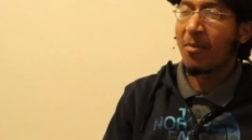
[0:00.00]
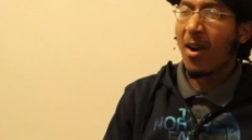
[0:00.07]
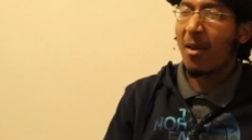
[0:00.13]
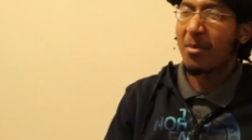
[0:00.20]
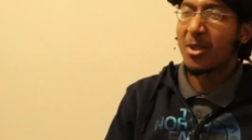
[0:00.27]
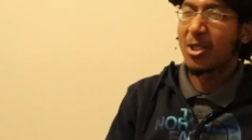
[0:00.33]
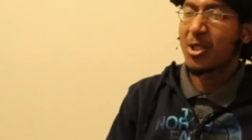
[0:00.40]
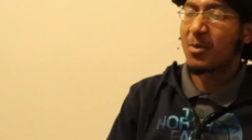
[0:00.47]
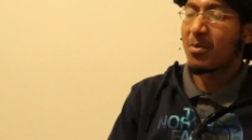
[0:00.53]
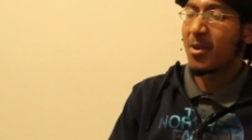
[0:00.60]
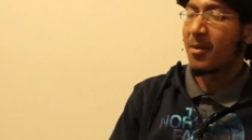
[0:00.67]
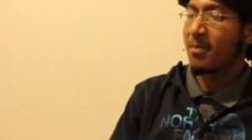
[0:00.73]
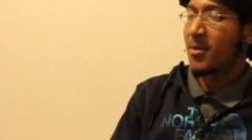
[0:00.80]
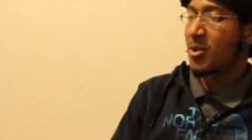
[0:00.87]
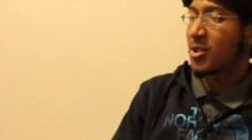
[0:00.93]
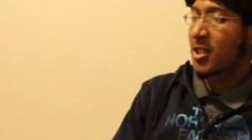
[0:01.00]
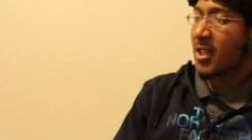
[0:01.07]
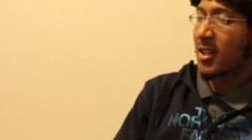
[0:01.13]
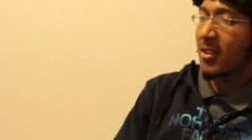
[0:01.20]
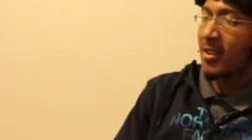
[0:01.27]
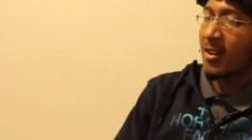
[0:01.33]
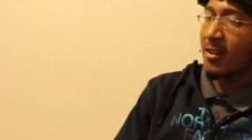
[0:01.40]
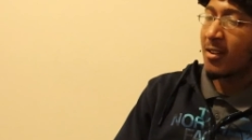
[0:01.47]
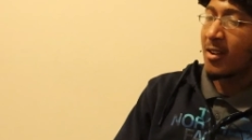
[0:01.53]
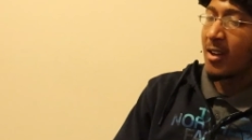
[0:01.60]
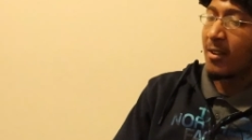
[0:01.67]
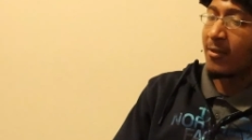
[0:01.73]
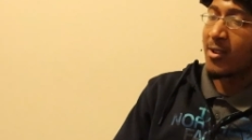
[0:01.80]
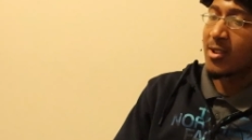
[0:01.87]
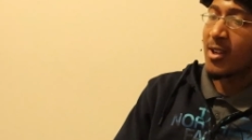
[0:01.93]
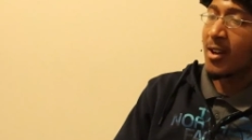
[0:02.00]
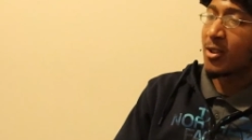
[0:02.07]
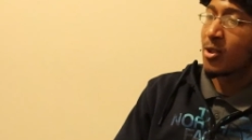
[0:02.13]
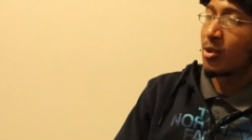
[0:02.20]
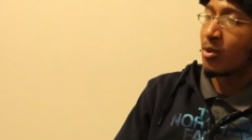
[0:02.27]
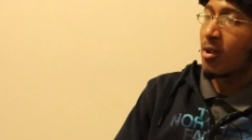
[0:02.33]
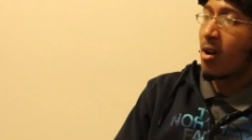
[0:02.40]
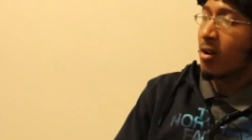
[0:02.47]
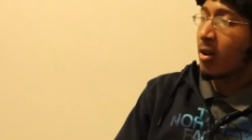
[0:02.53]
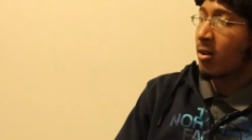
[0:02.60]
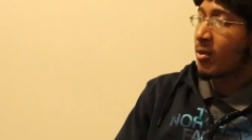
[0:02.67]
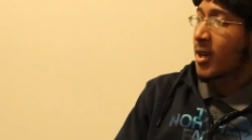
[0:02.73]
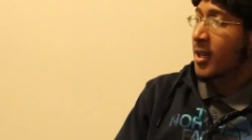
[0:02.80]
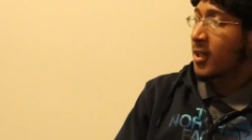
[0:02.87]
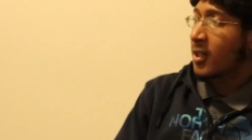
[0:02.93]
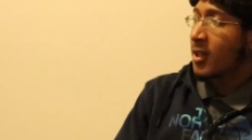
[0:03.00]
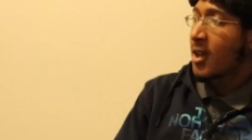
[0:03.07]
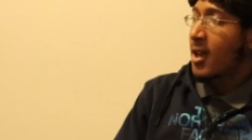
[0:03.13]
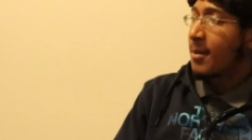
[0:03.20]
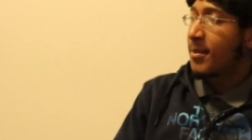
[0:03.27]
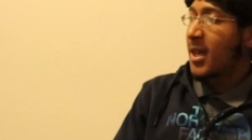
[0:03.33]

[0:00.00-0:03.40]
probably just put music in there if it's not too long already.